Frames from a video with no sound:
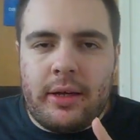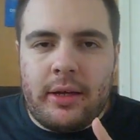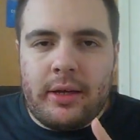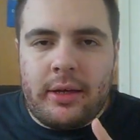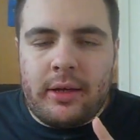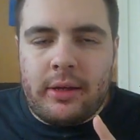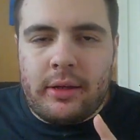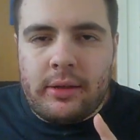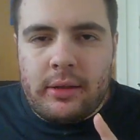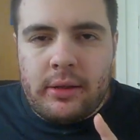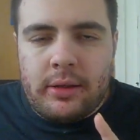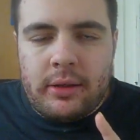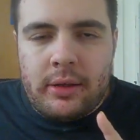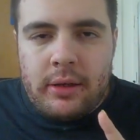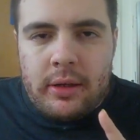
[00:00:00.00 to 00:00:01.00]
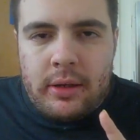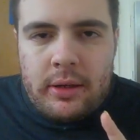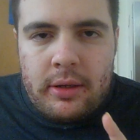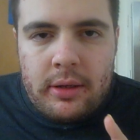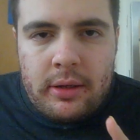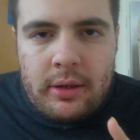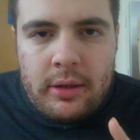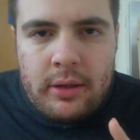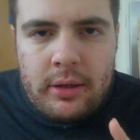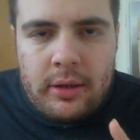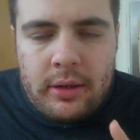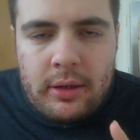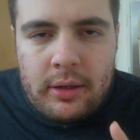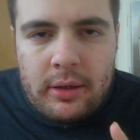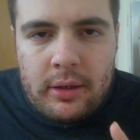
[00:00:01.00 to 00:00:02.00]

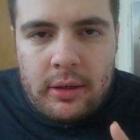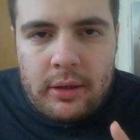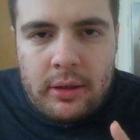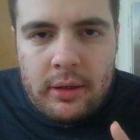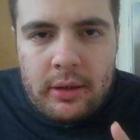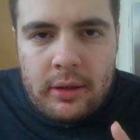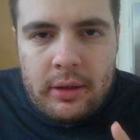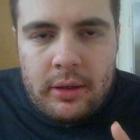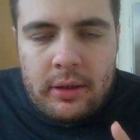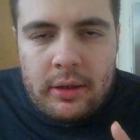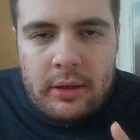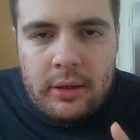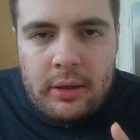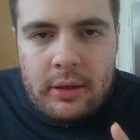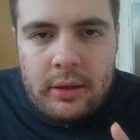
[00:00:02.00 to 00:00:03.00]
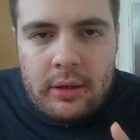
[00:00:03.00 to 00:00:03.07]
Nobody speaks.